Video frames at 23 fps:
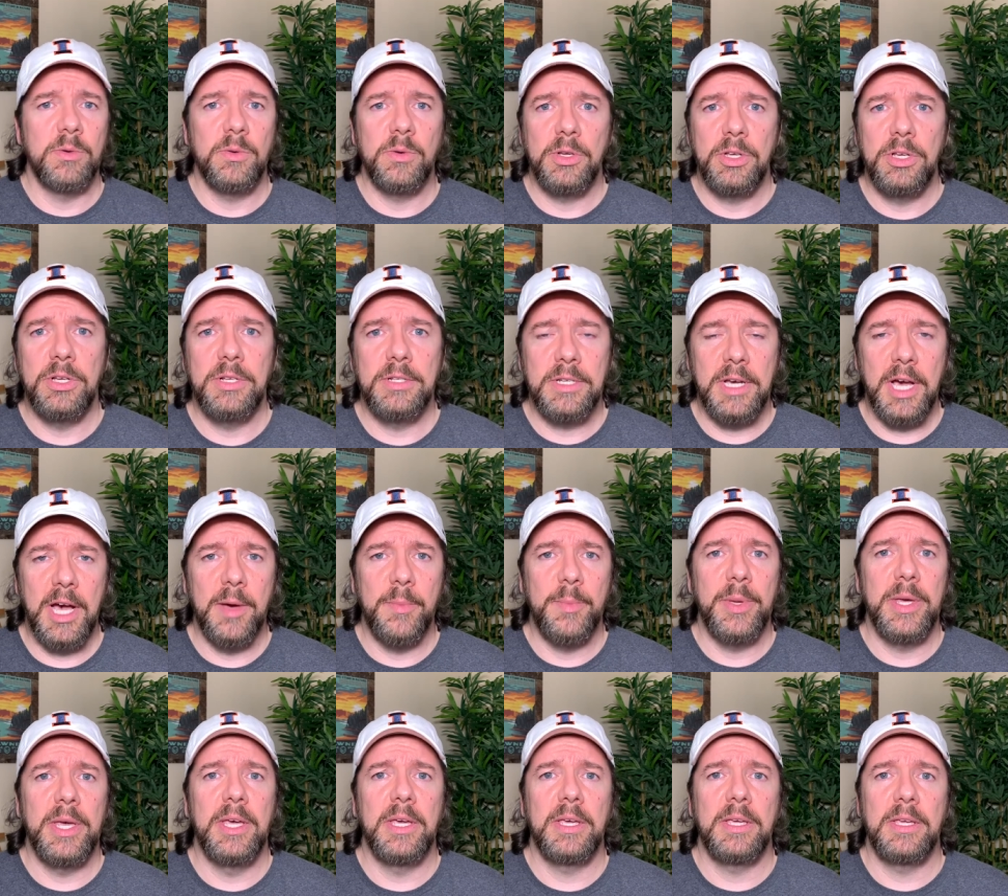good
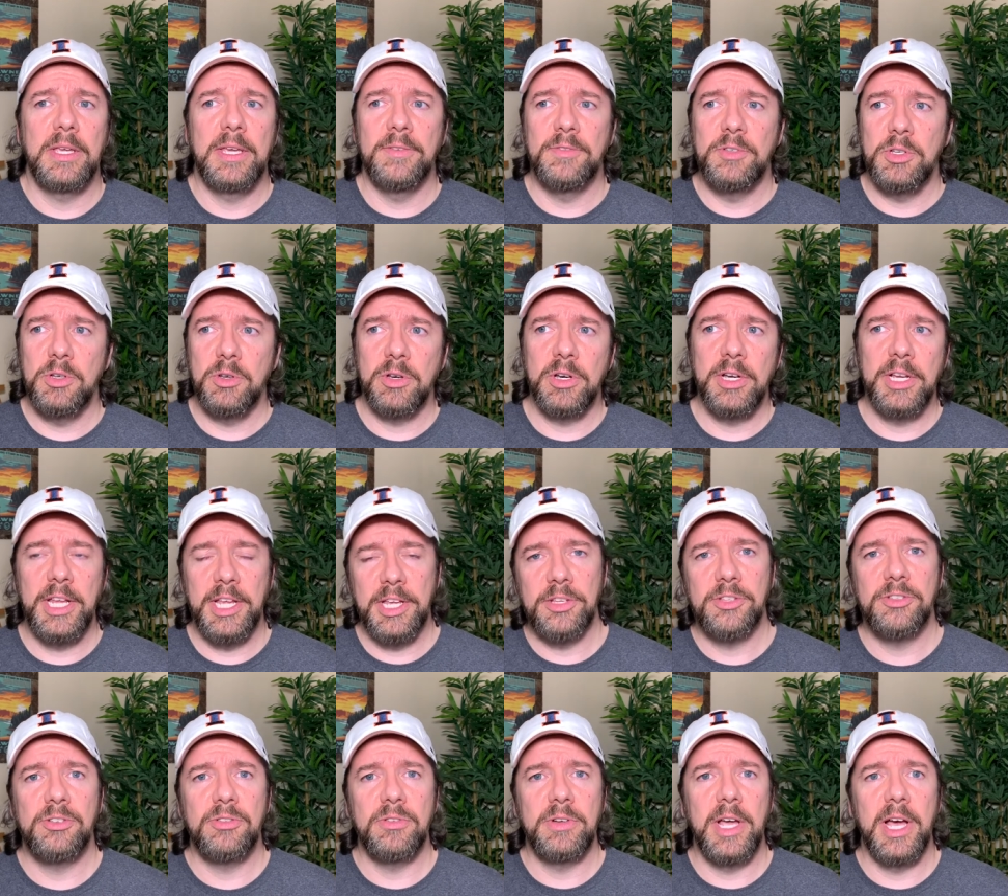topic, gives you a good
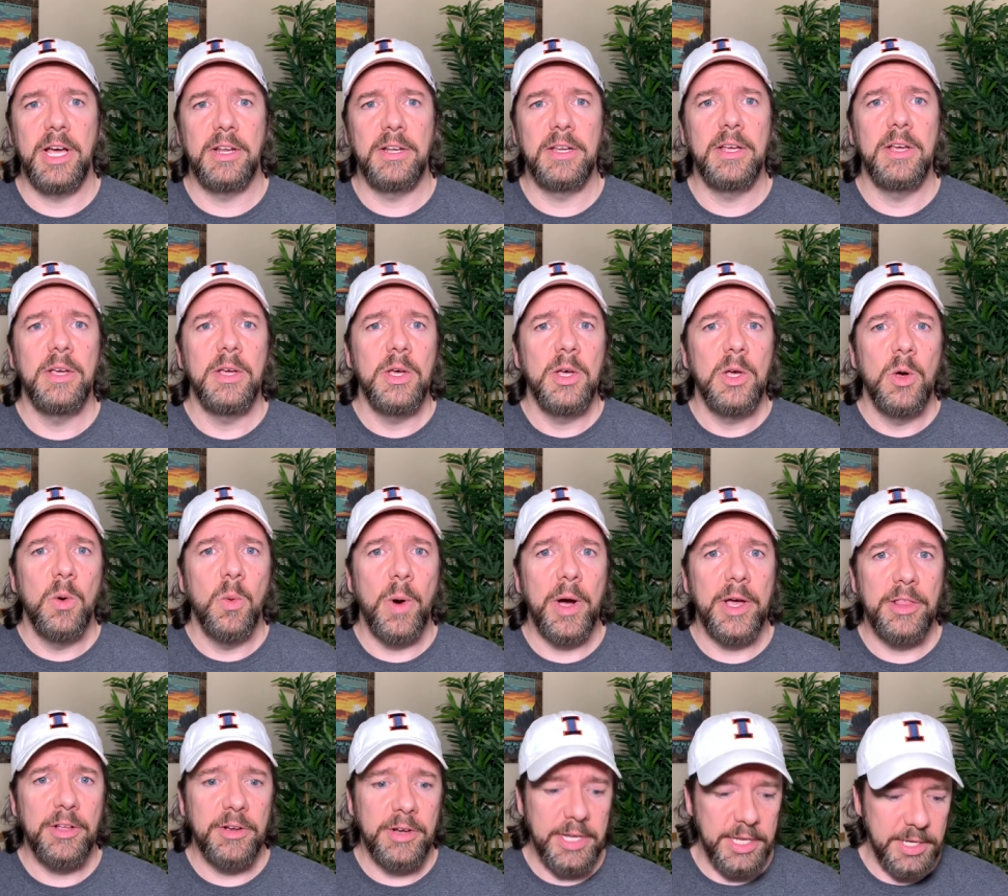history on why
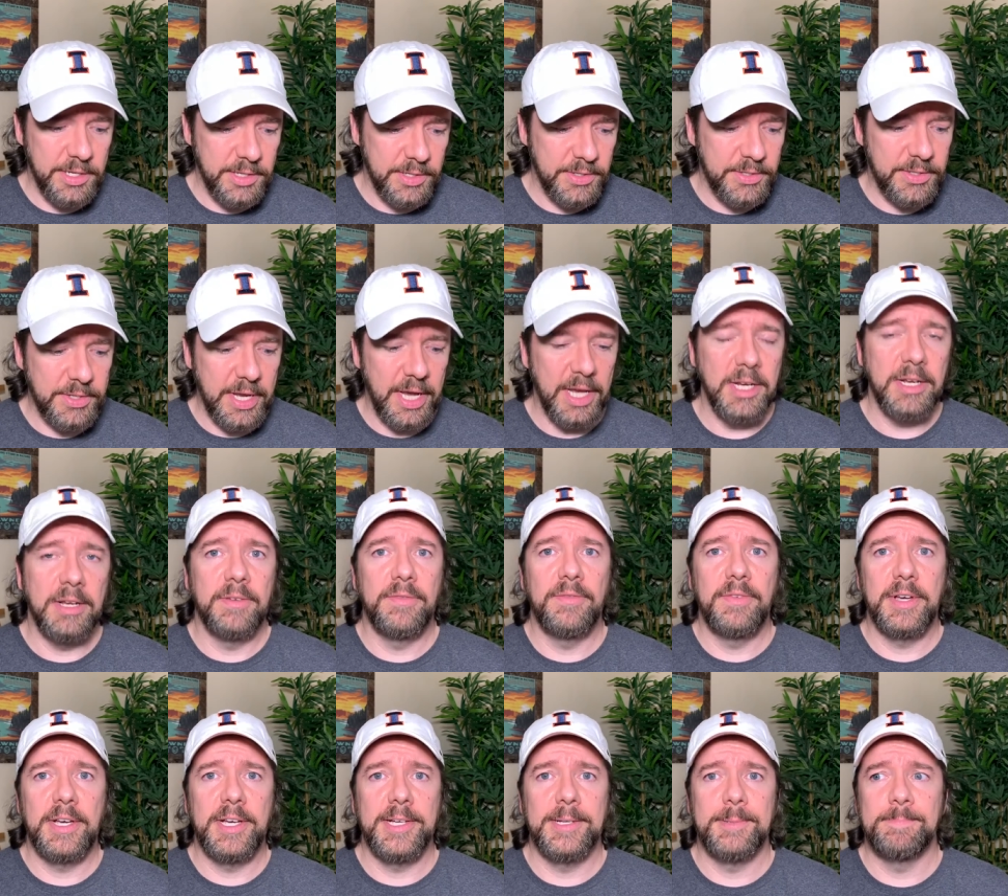there is kind
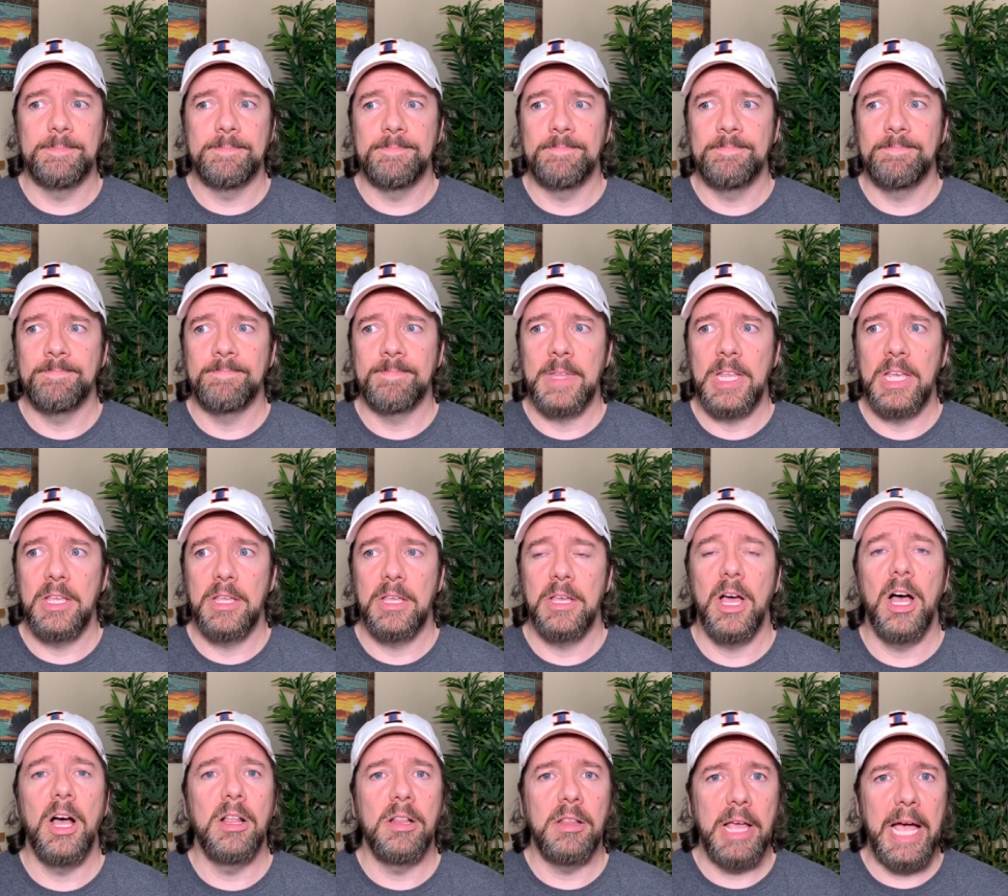of
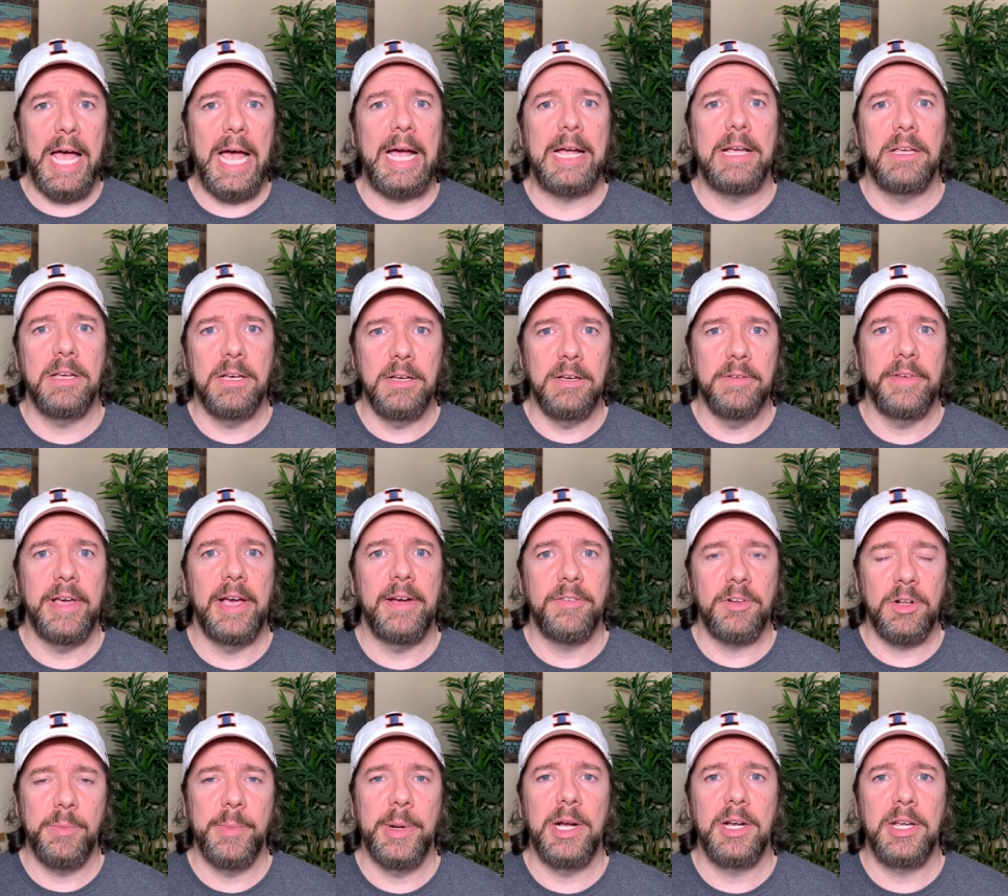a lack of
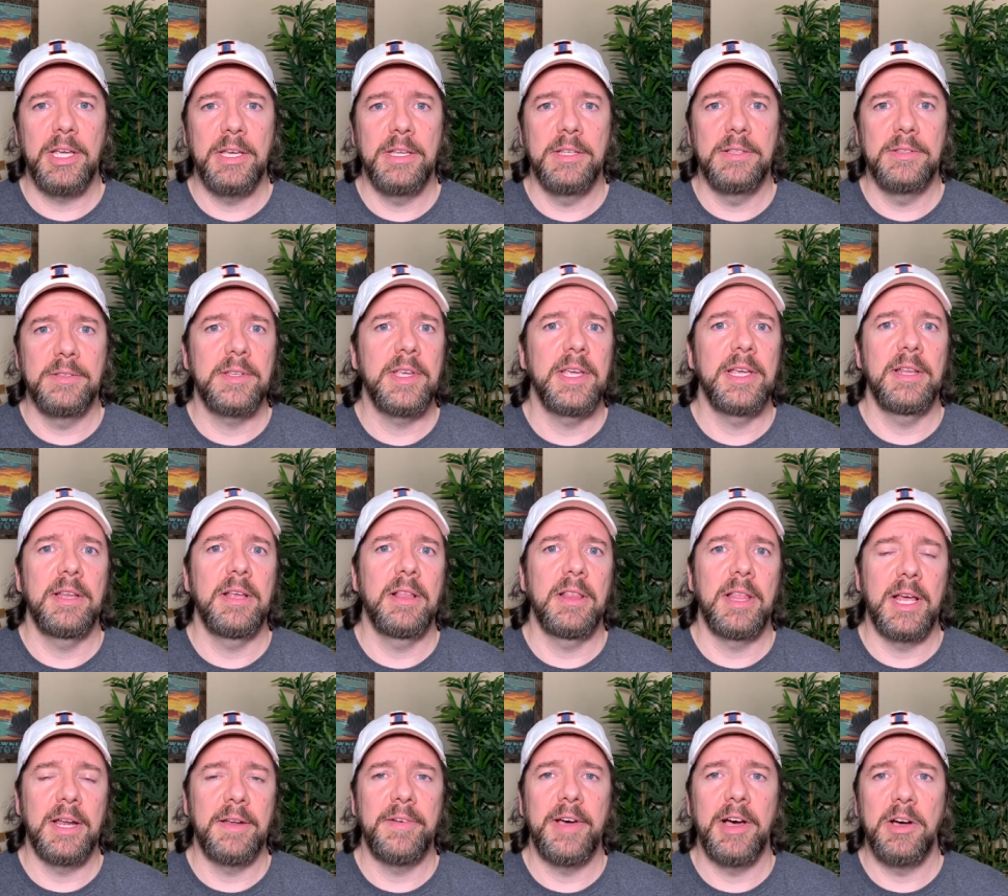African Americans in a
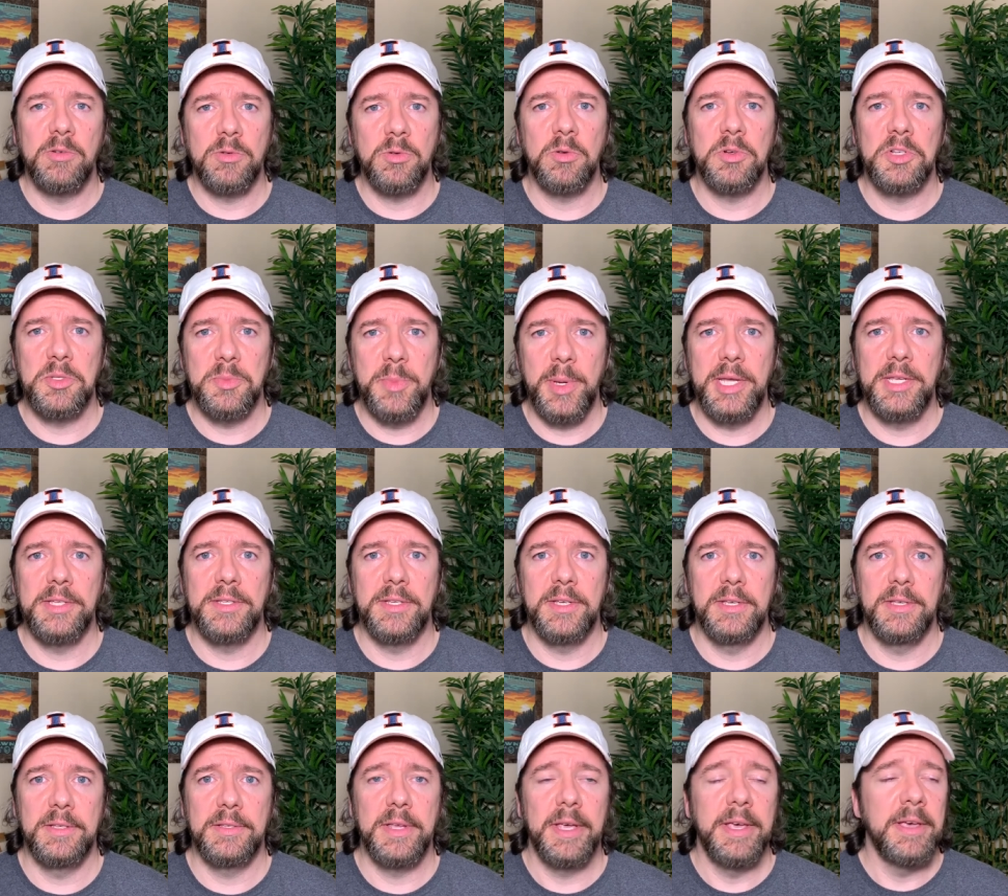lot of outdoor
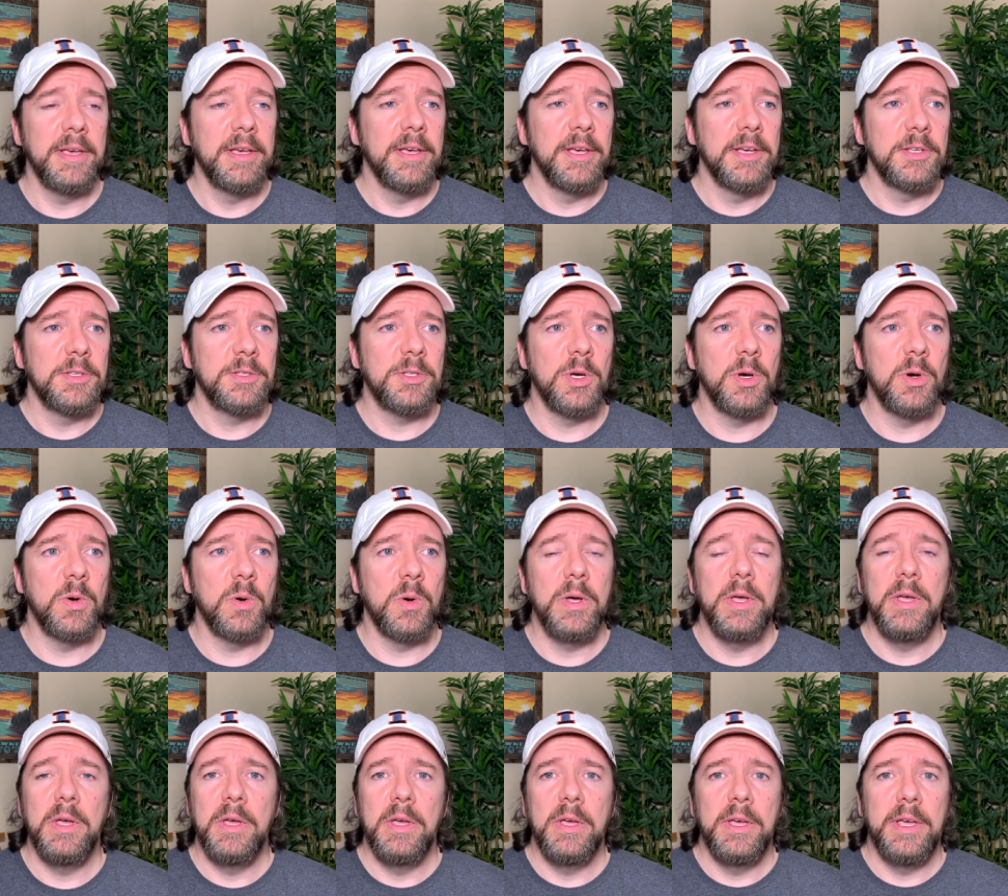spaces. So
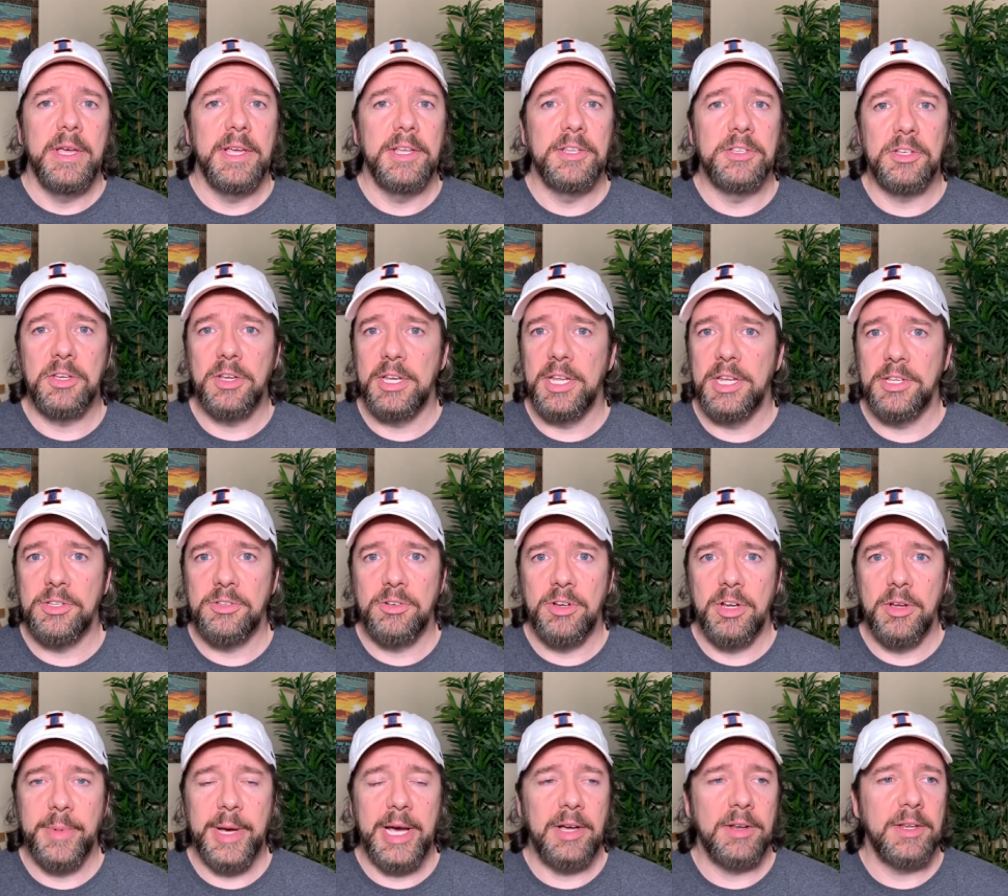It's a good history
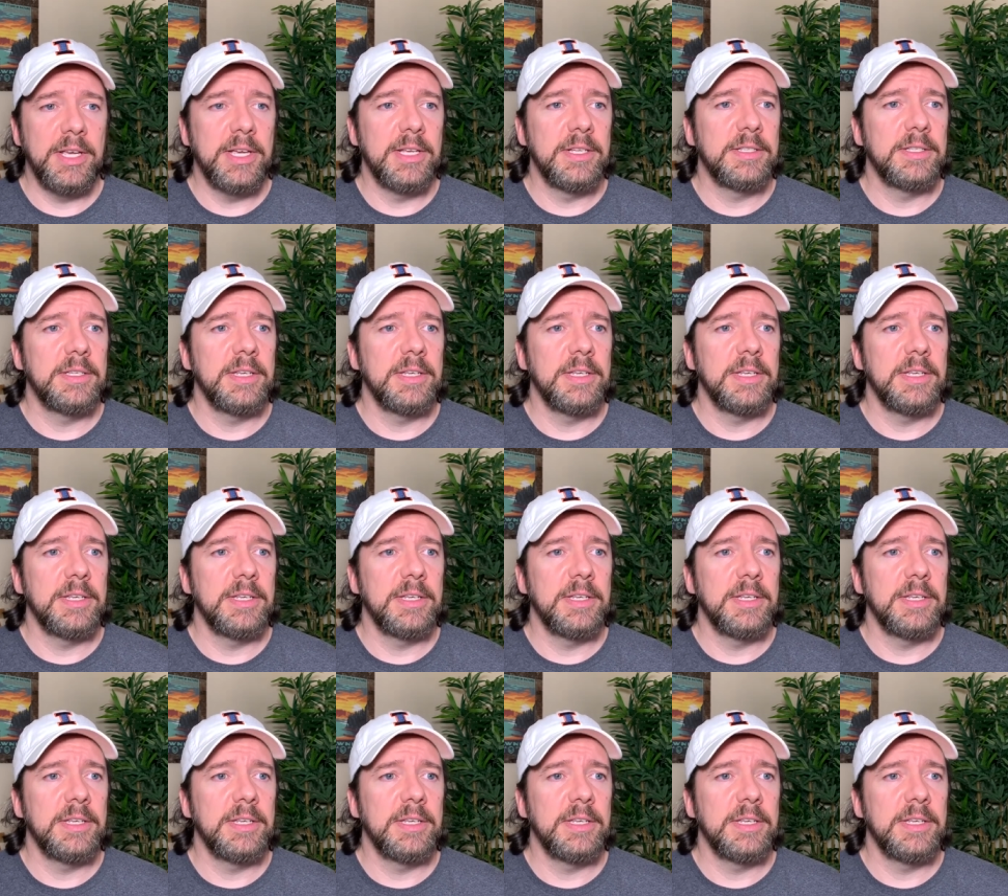about it.